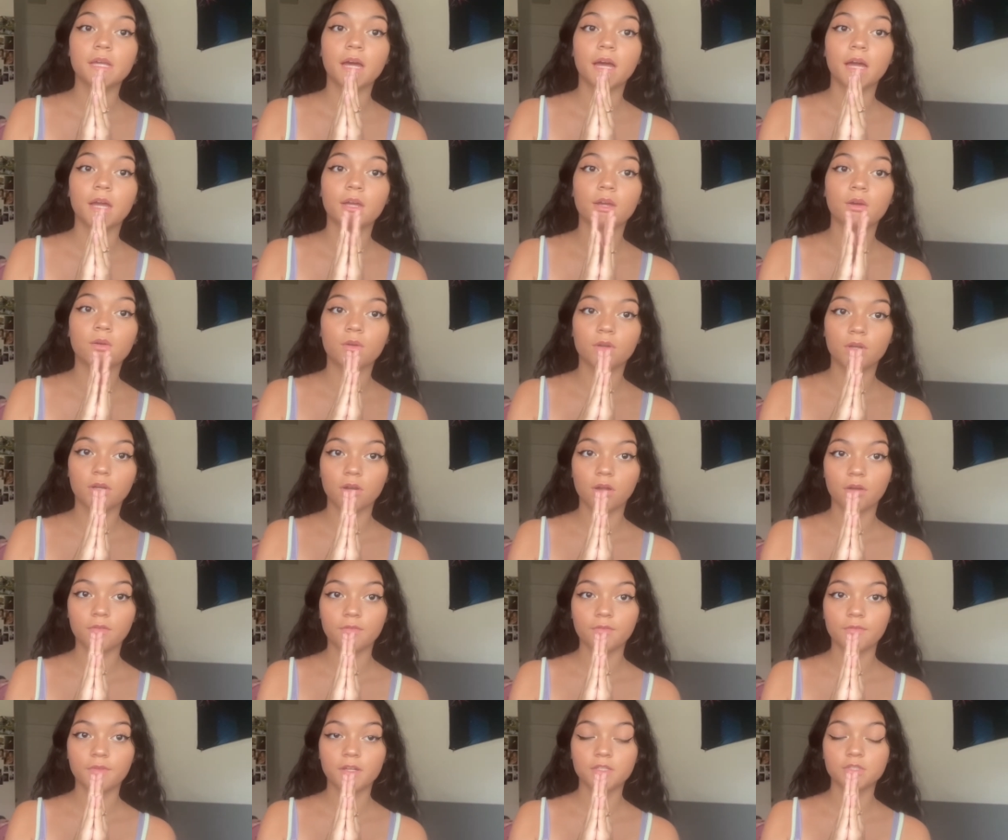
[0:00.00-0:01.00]
I ordered off
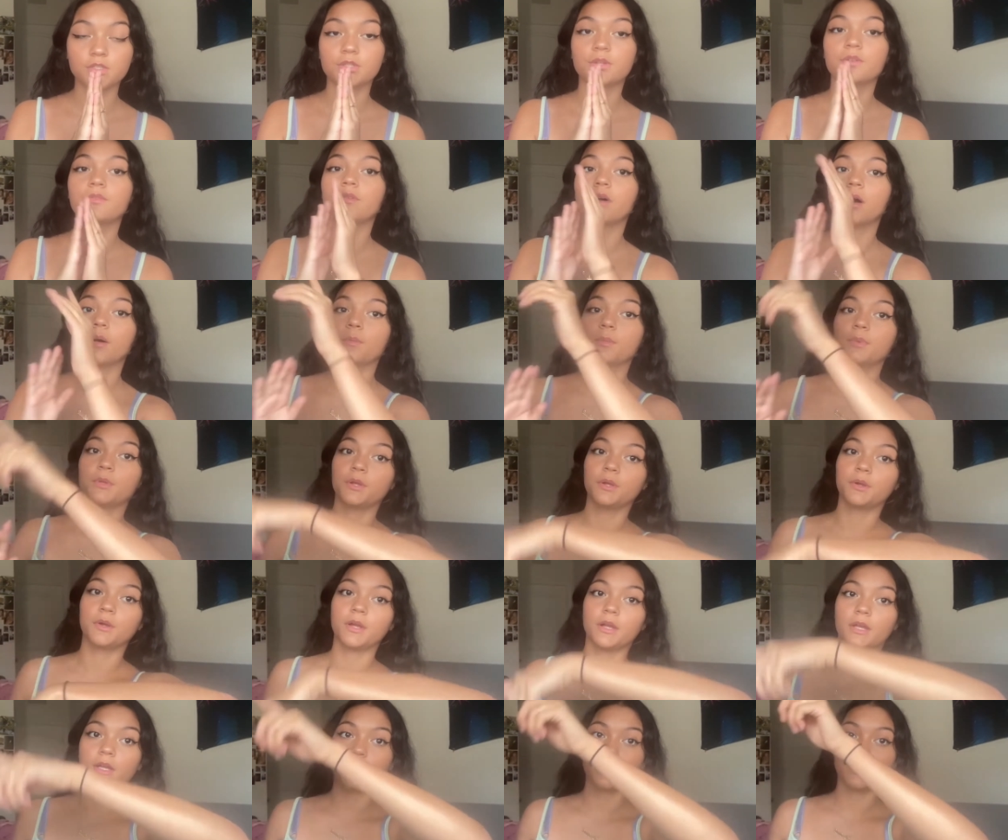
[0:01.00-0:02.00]
of Fashion Nova, I'll put it
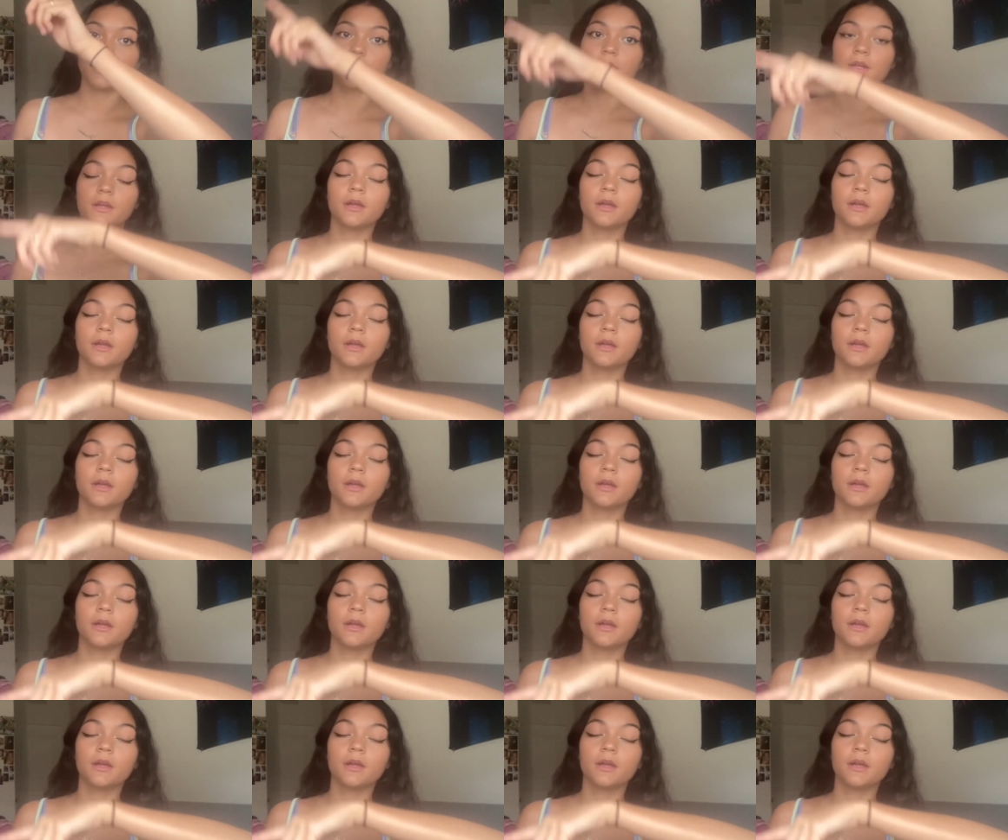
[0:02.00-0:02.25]
right here.